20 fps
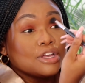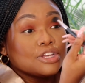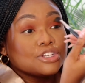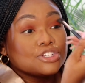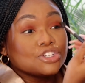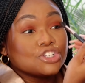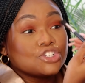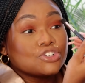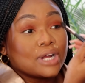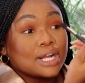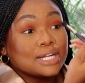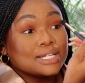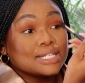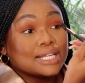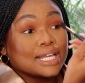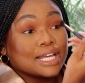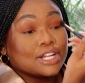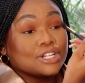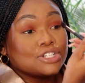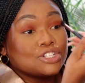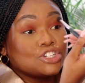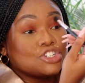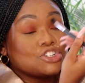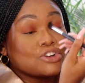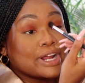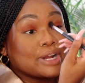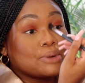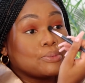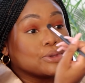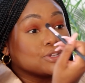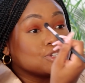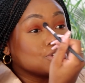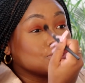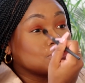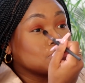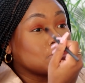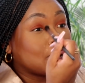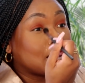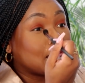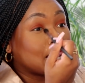just trying to get it straight, which
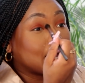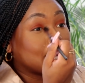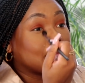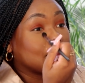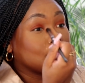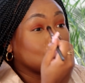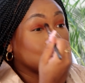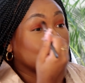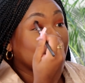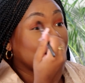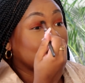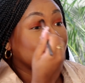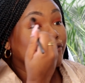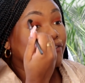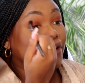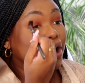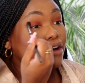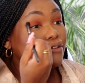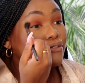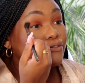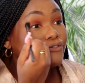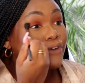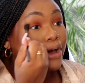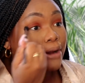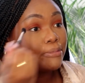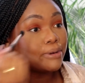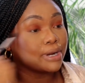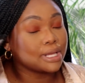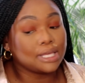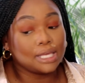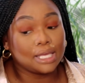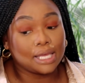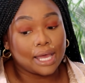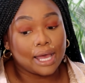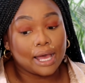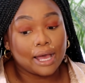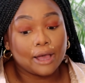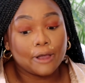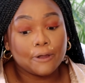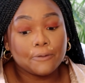is why we had found fabric
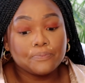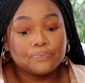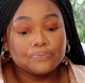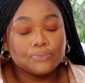here.